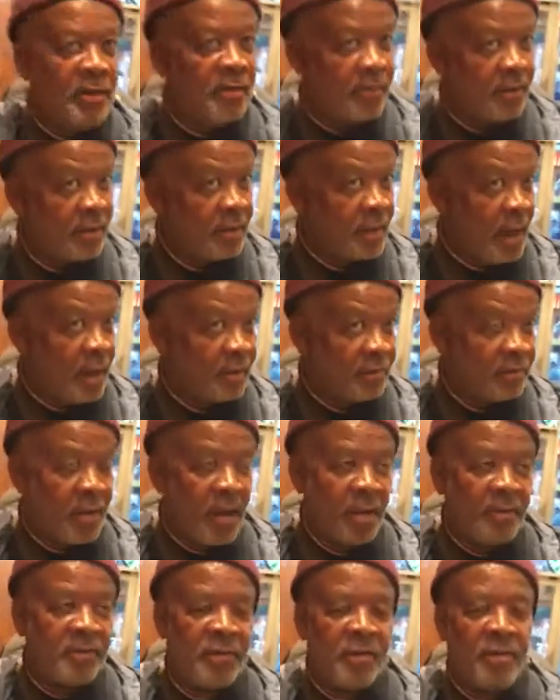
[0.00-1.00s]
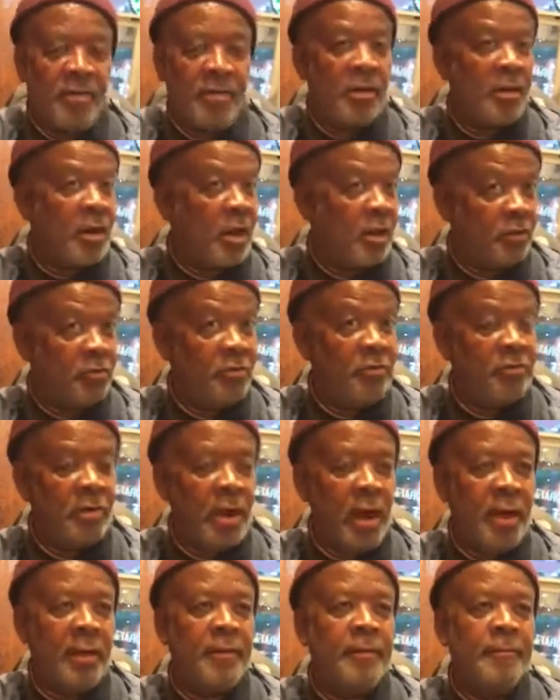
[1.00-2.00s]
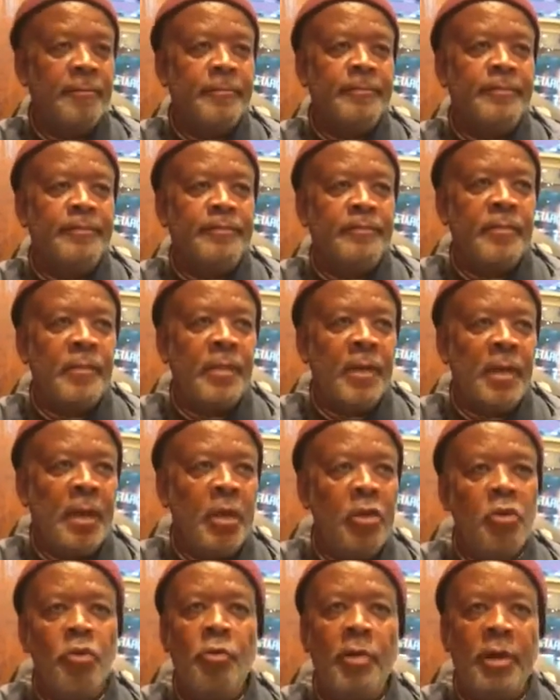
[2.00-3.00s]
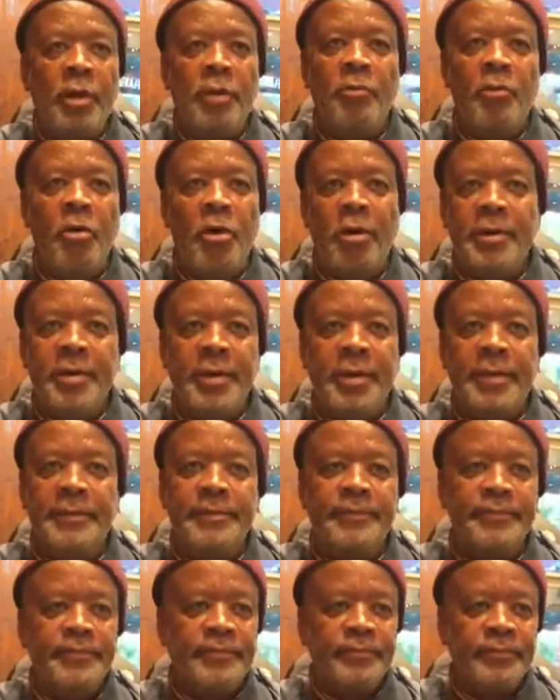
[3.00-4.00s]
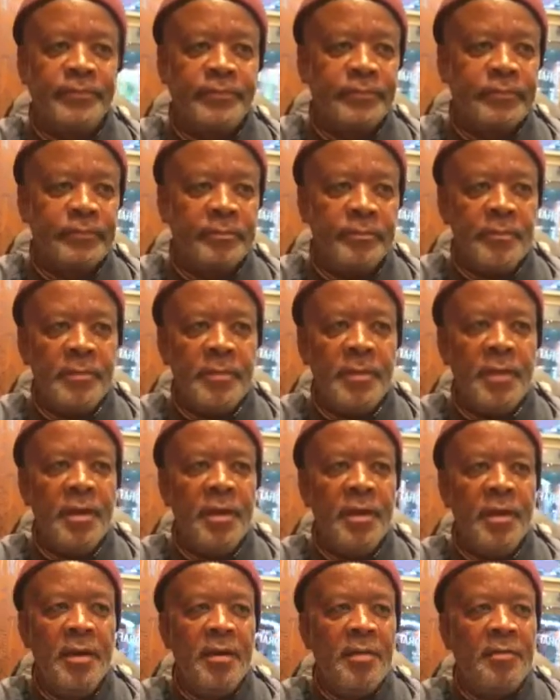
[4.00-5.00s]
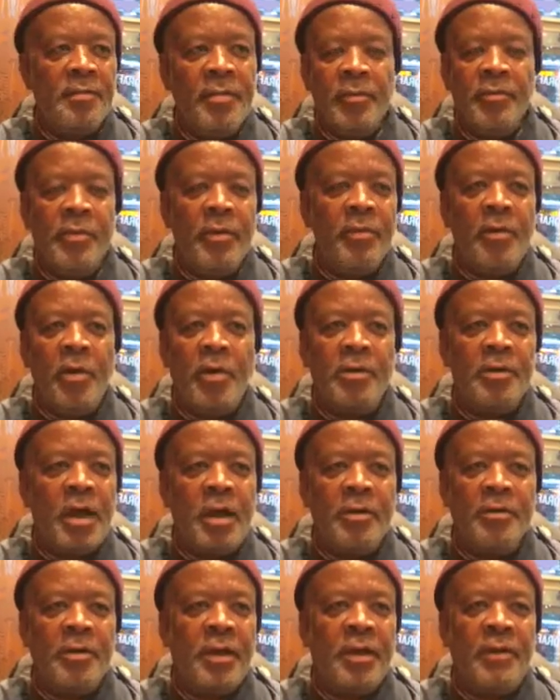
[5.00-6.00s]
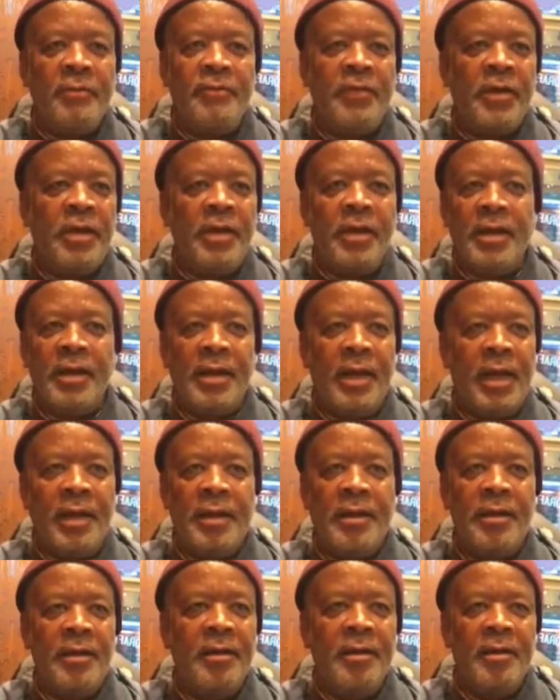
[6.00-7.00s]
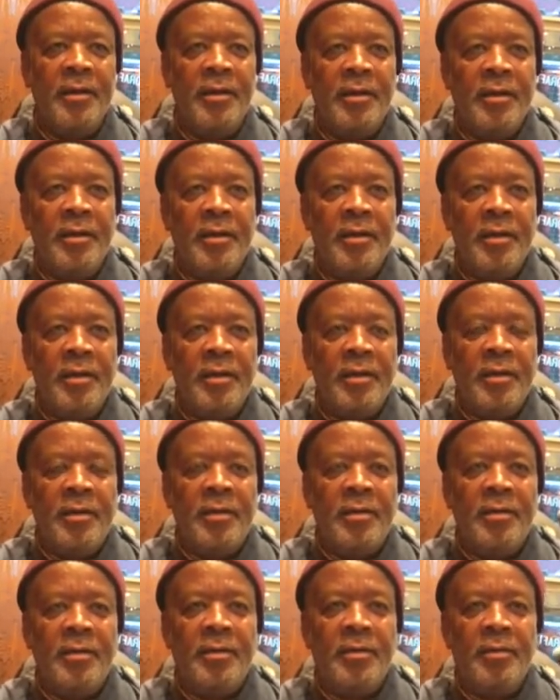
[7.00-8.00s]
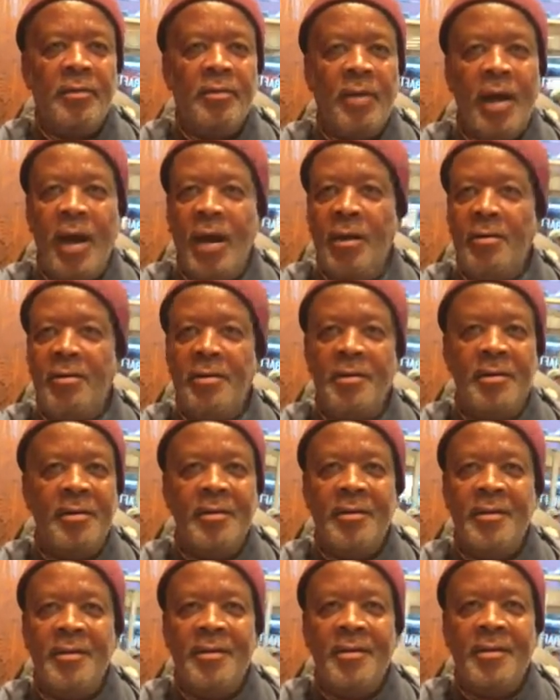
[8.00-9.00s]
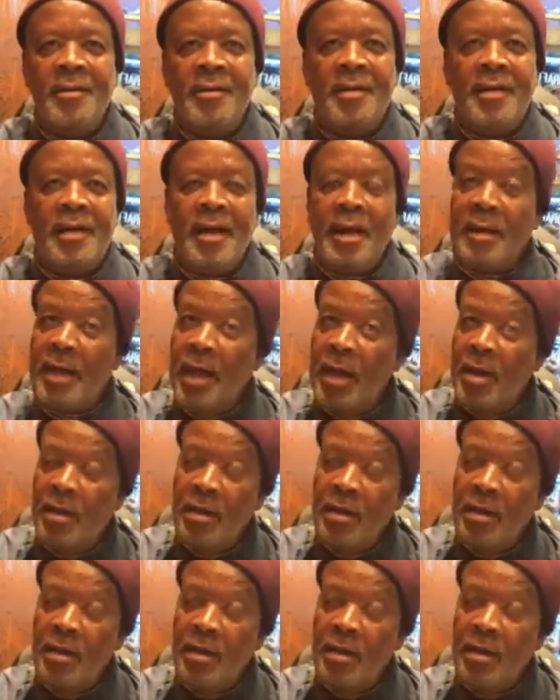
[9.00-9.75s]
He's a taskmaster. You got to do it right. He knew what he wanted, but we walked out of there feeling like, wow. And then